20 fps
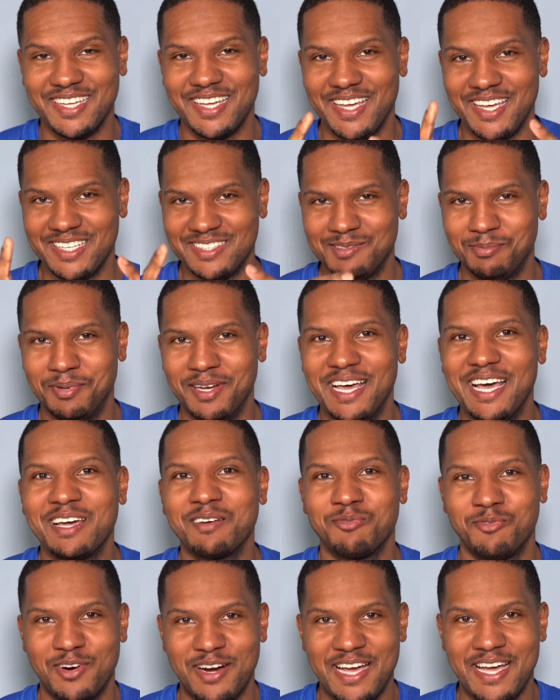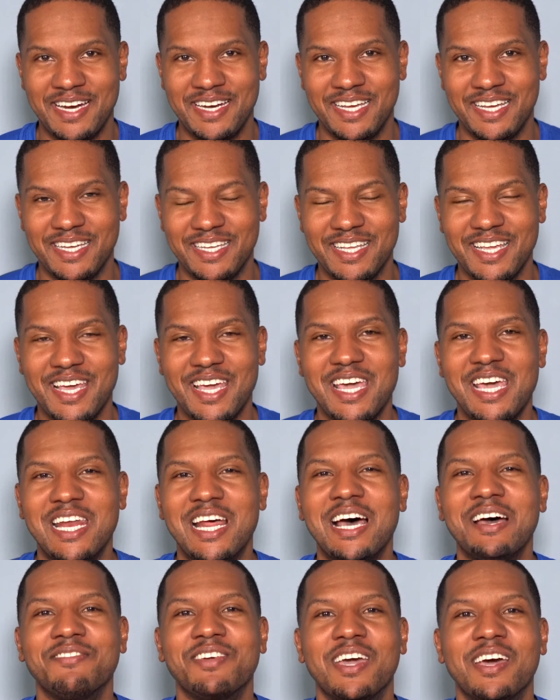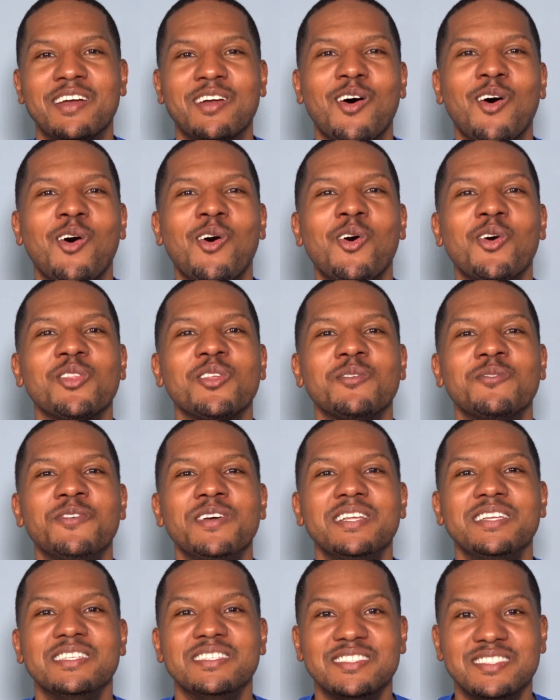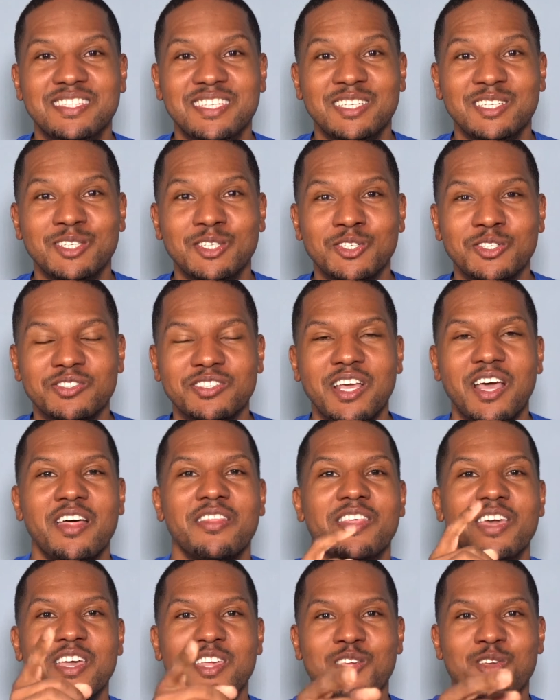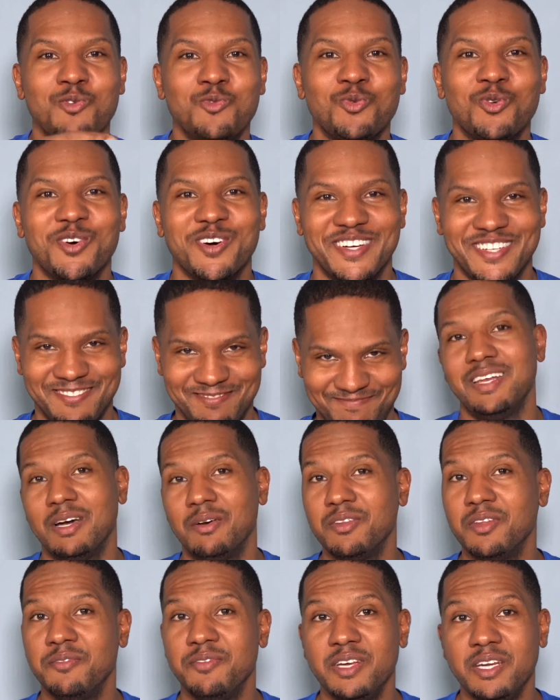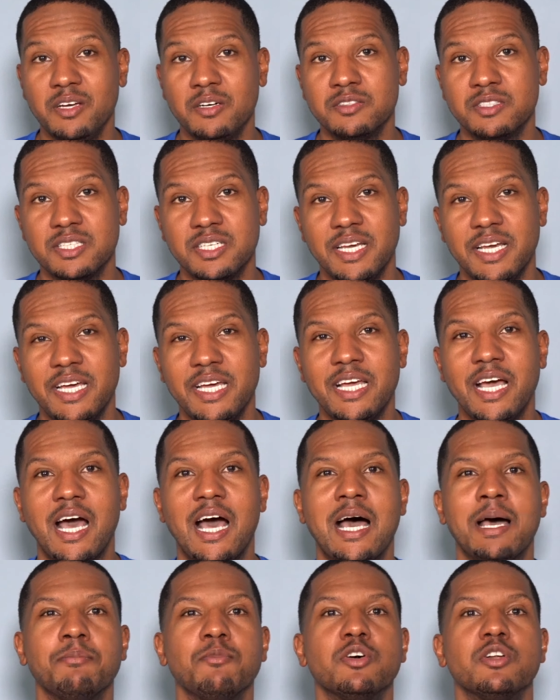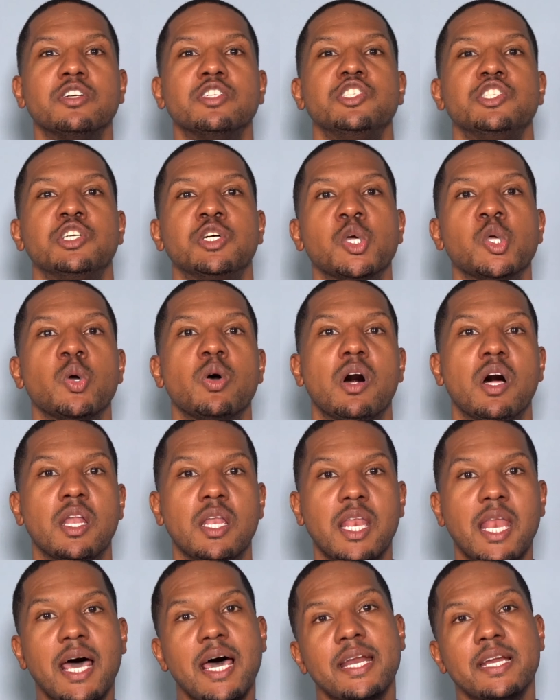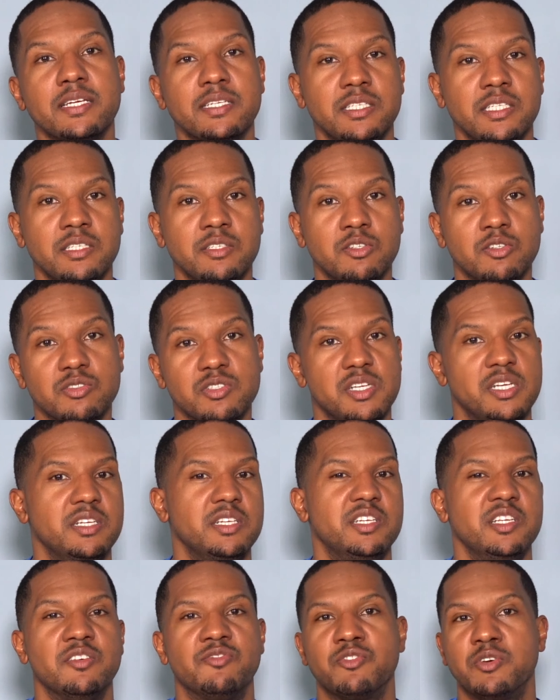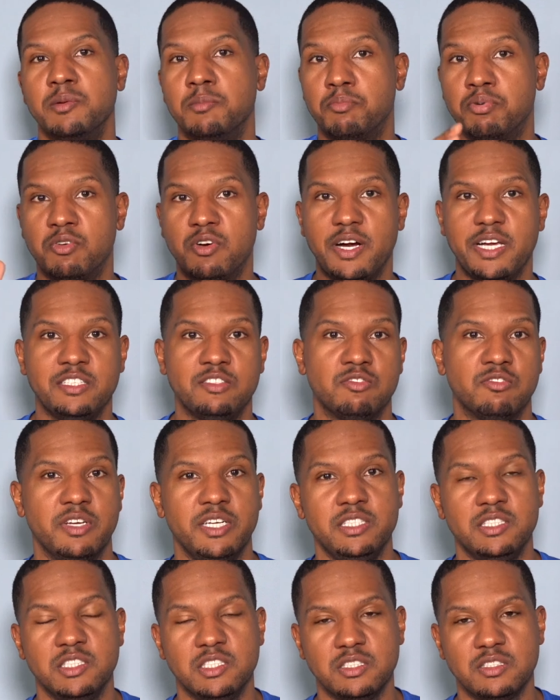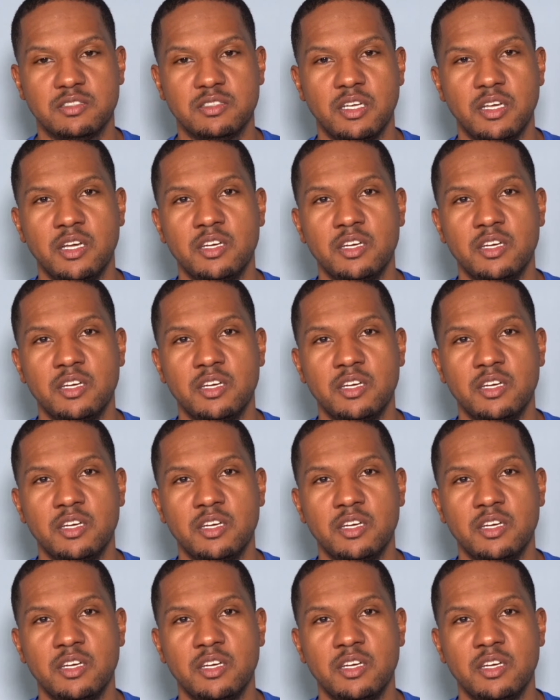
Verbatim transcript: It's Black Friday, and I've got all the fitness deals that you want. Now in the video today, I'm gonna show you a lot of deals in different price ranges.